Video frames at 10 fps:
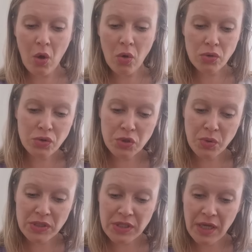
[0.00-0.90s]
also, just
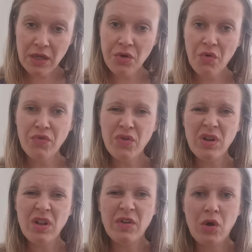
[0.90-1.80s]
wanted to thank you all for all
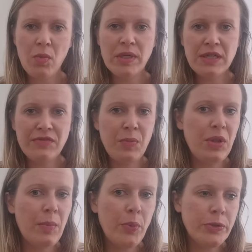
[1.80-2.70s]
your lovely comments after I put
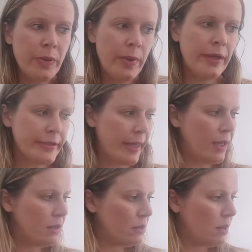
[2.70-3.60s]
that post up last
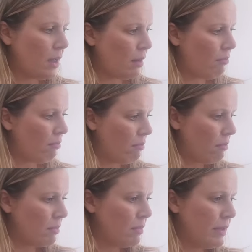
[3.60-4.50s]
night. Um,
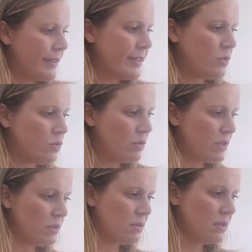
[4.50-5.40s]
yes, I know
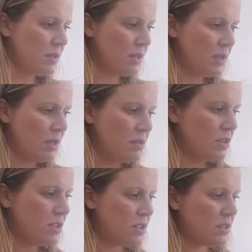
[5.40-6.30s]
it's it
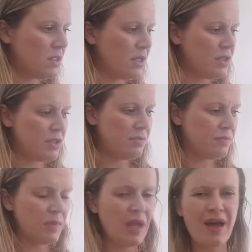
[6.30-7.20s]
just it,
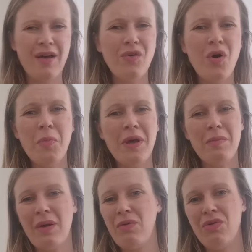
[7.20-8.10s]
I've got a big
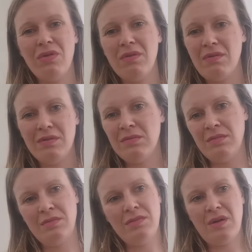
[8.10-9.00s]
mouth.
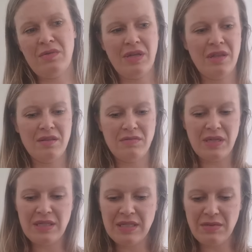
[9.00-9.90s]
When I when
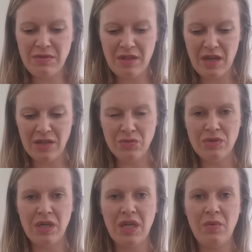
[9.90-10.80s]
I see something that I
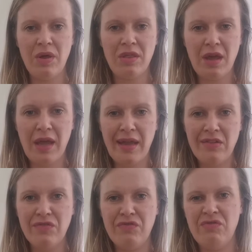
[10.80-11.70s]
don't agree with, I kind
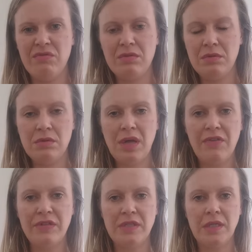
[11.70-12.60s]
of
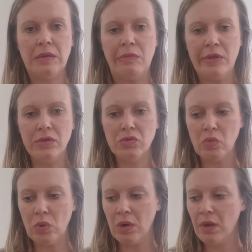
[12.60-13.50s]
have to say something.
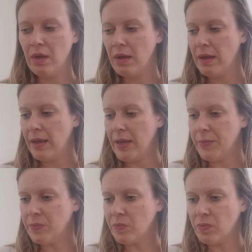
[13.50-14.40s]
So
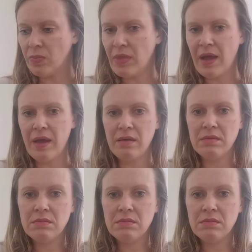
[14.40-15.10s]
um, that